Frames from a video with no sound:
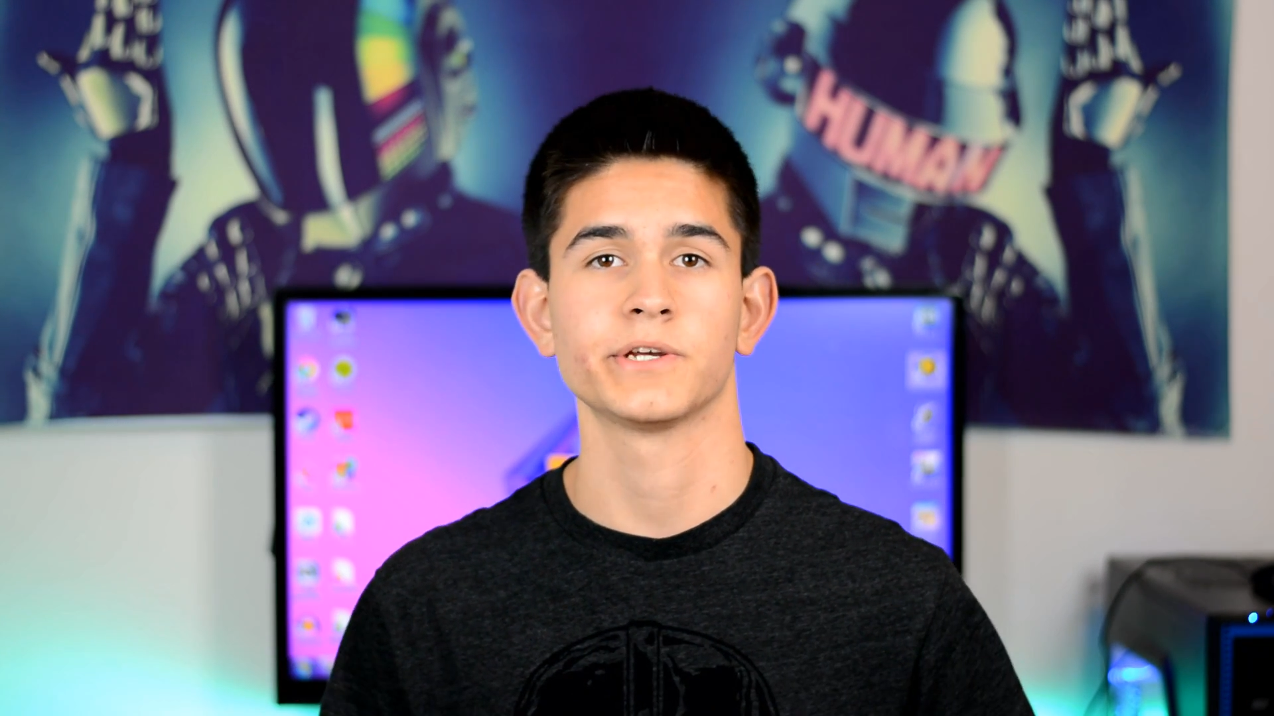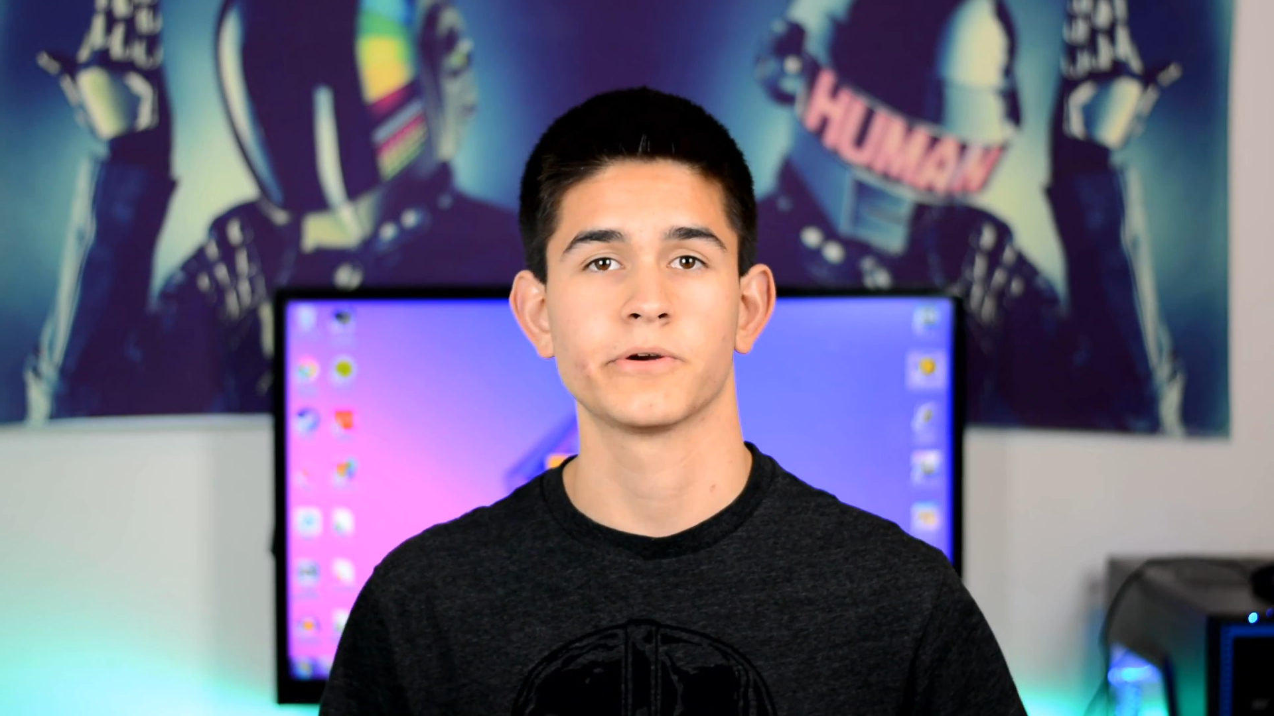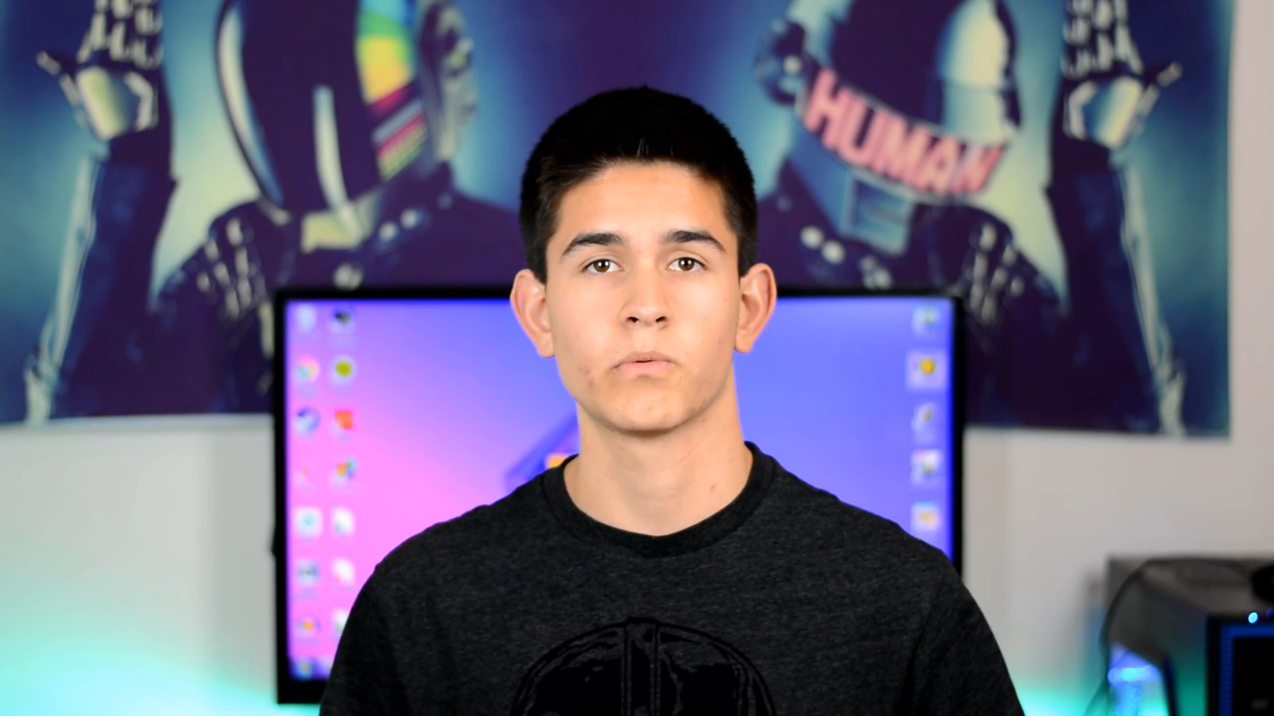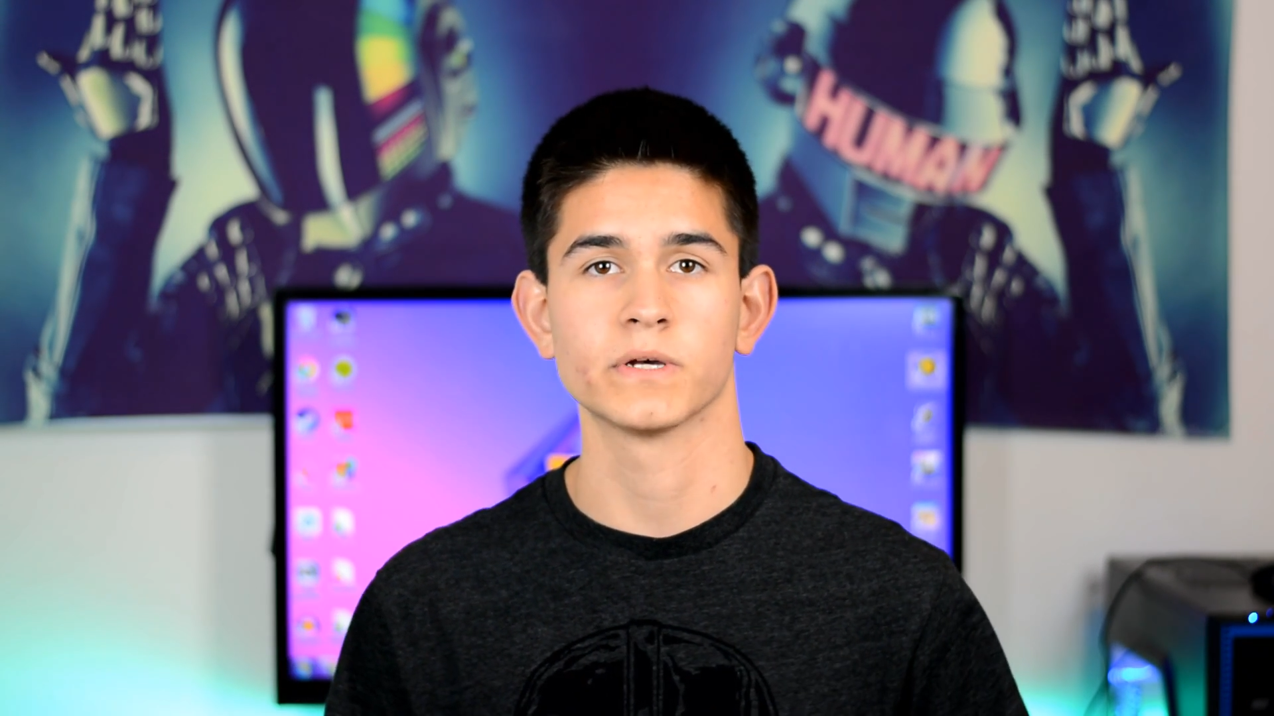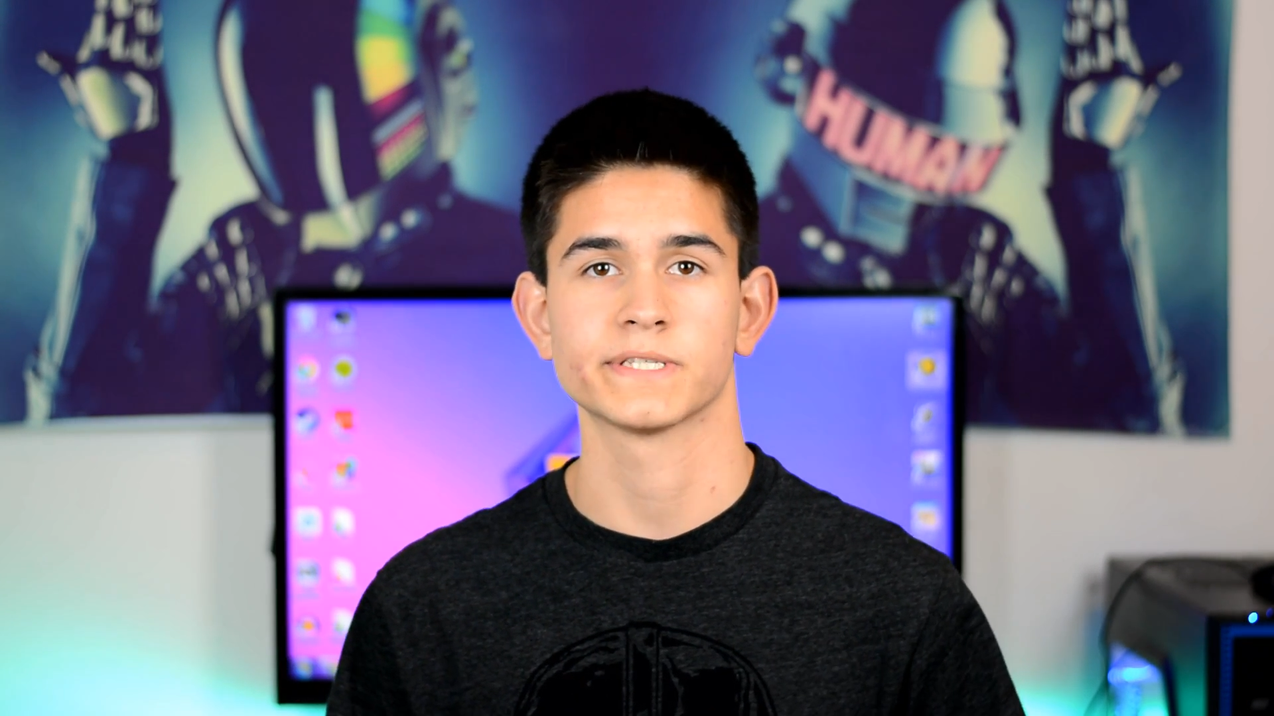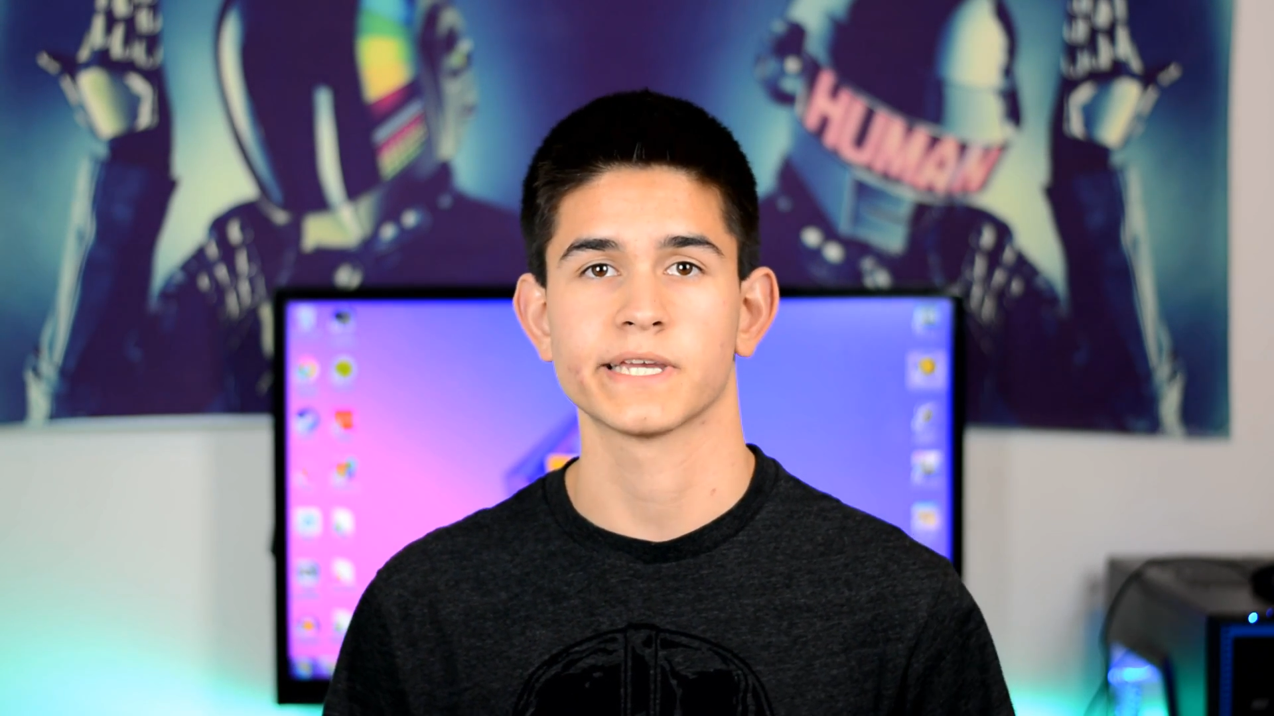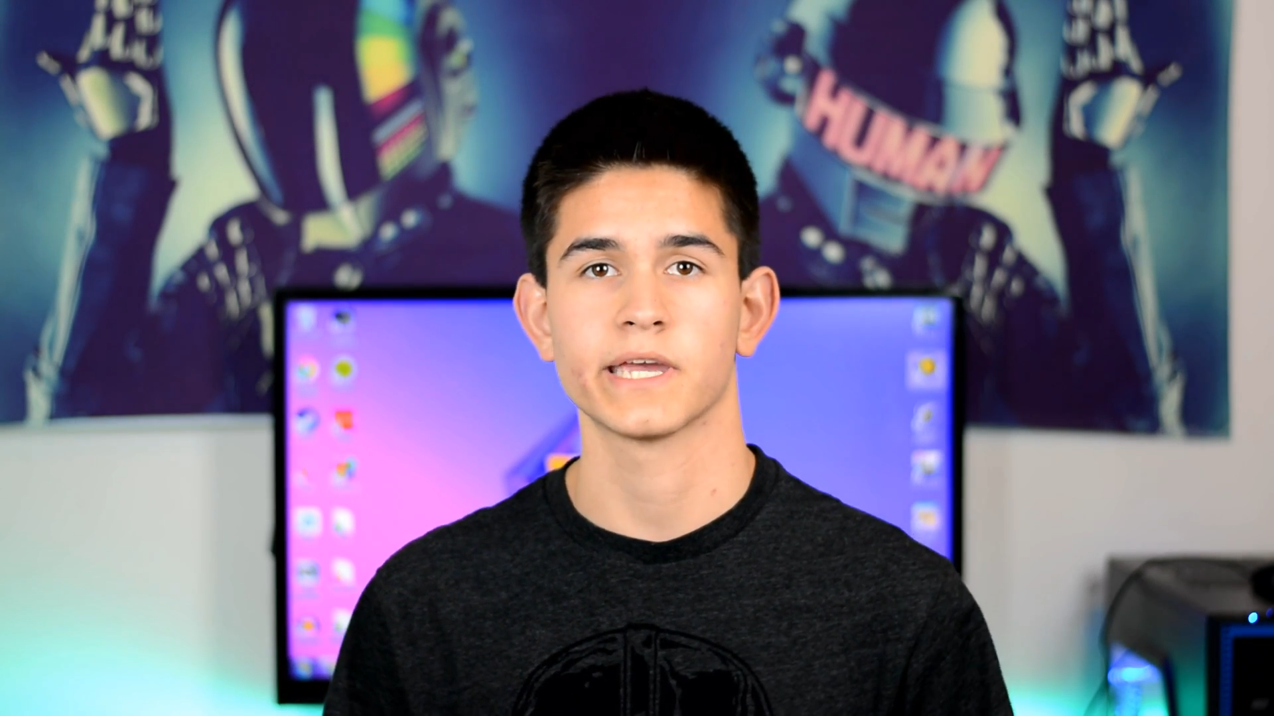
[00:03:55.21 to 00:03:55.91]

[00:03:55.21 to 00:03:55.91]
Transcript: here once